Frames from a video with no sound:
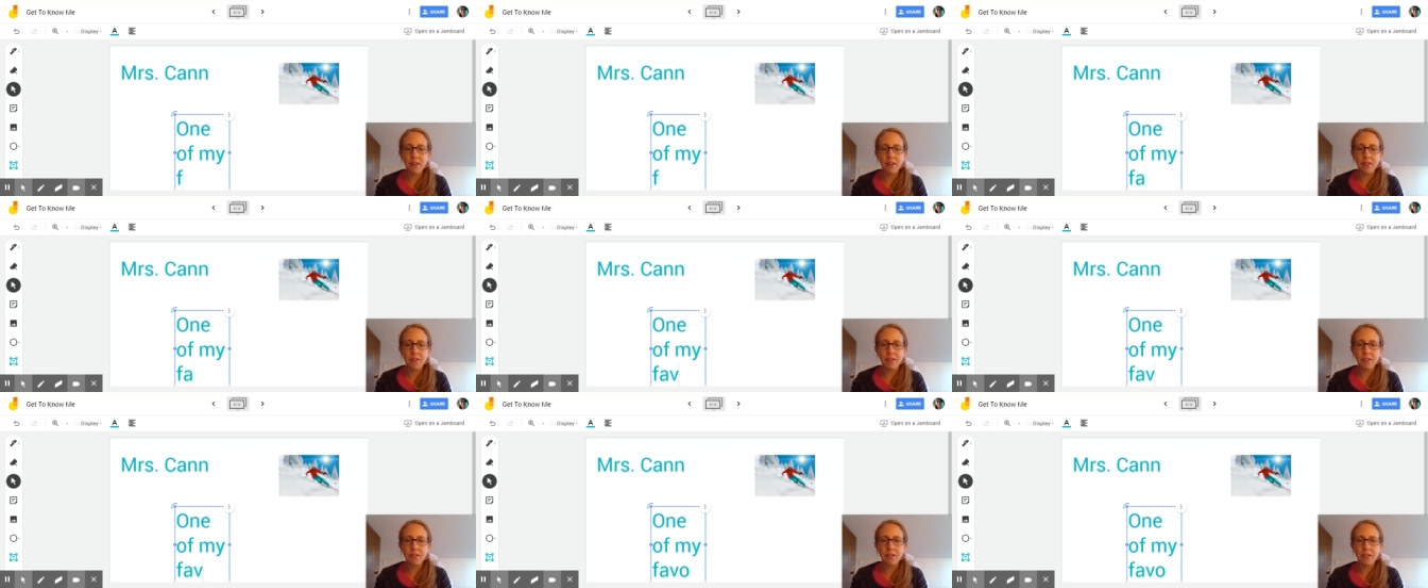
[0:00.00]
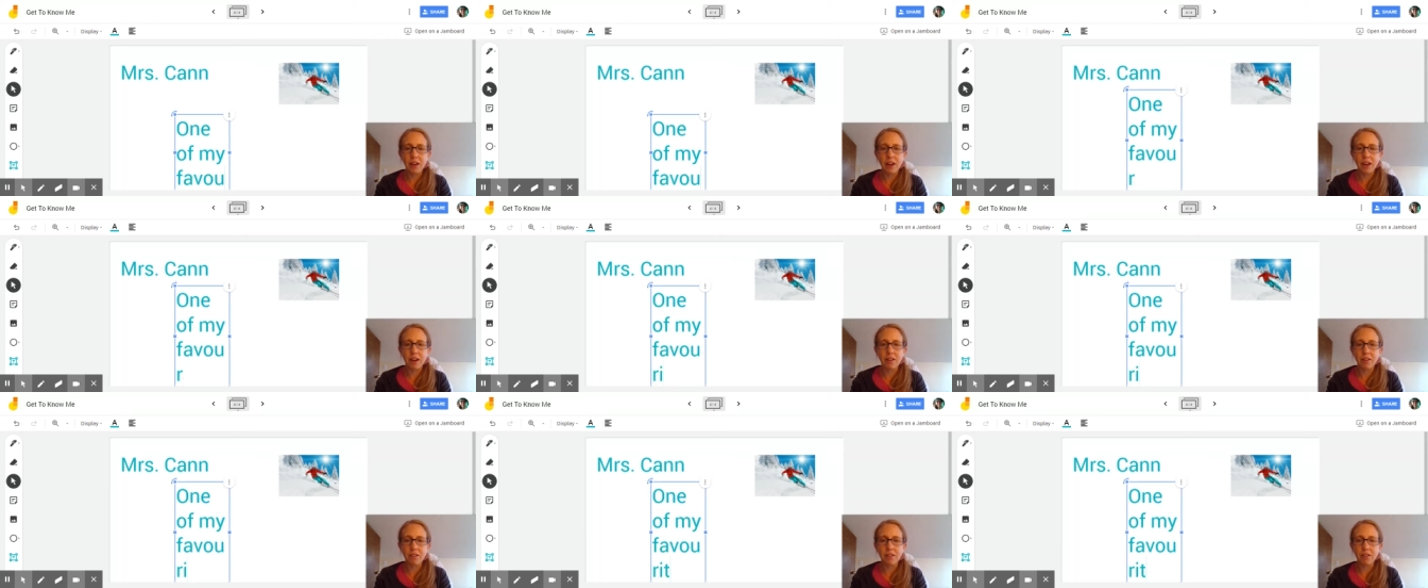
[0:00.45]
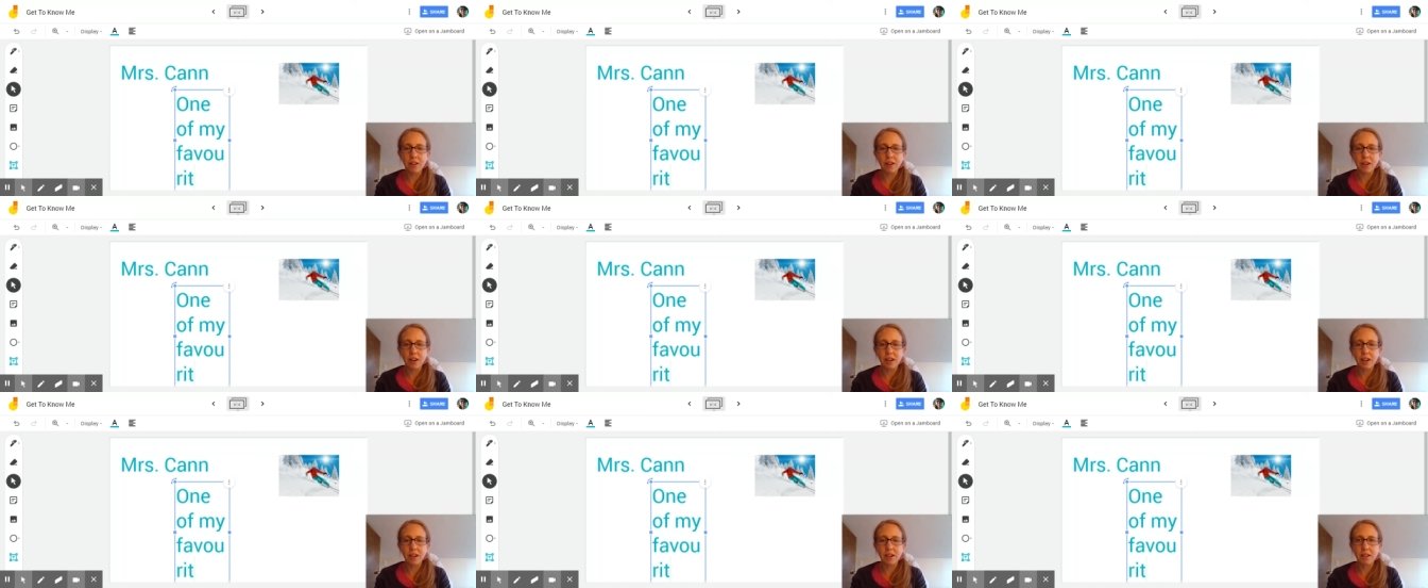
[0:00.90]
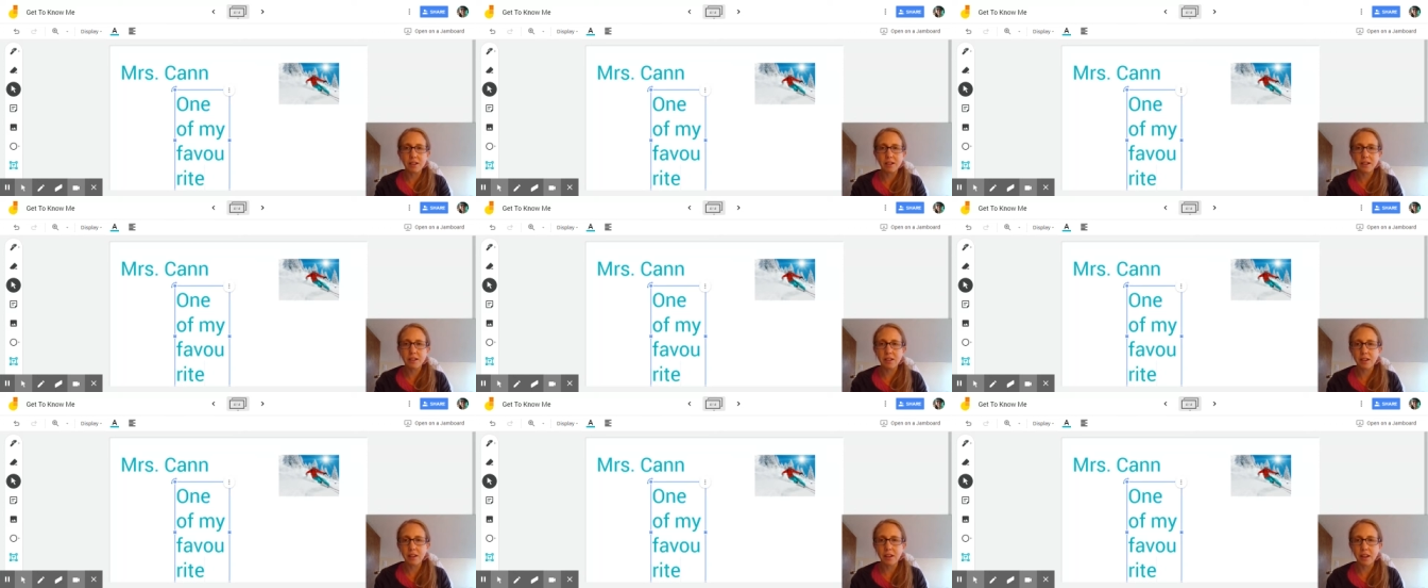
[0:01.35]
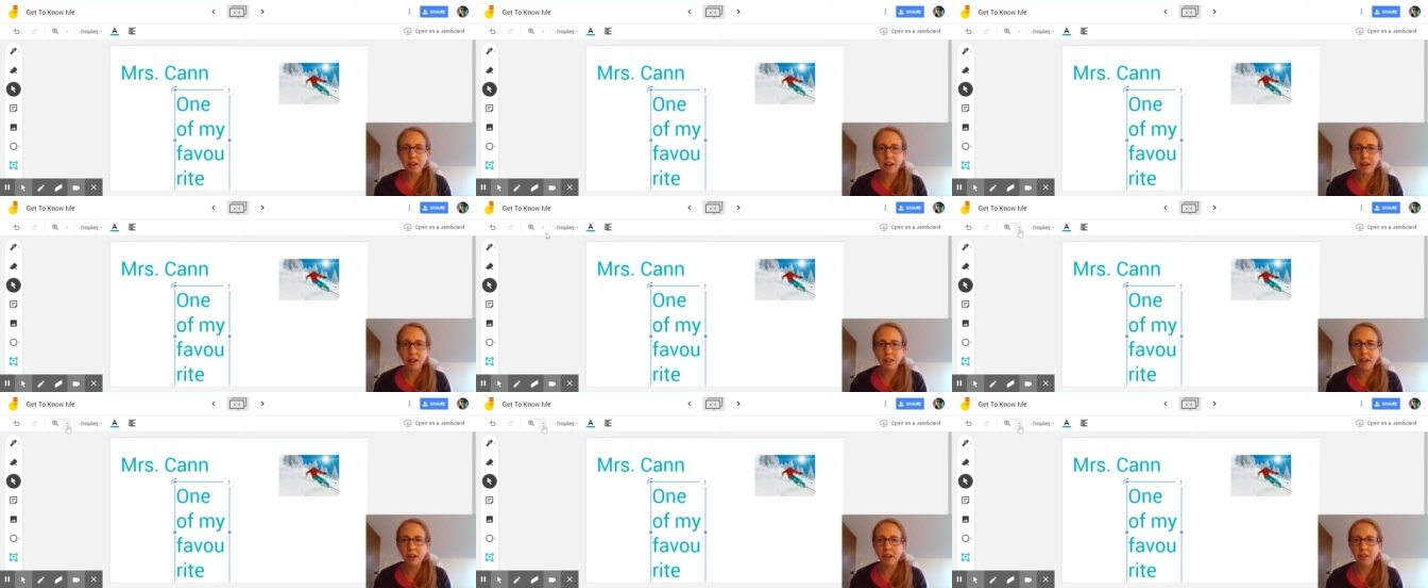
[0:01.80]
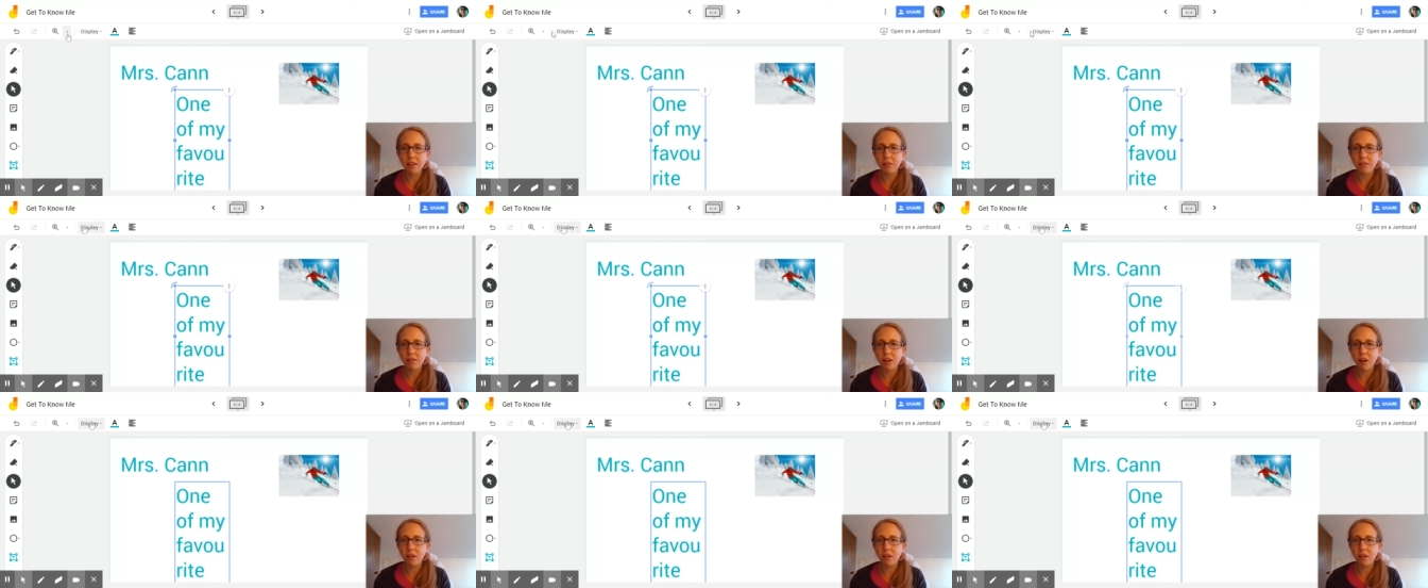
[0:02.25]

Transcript: favorite. I think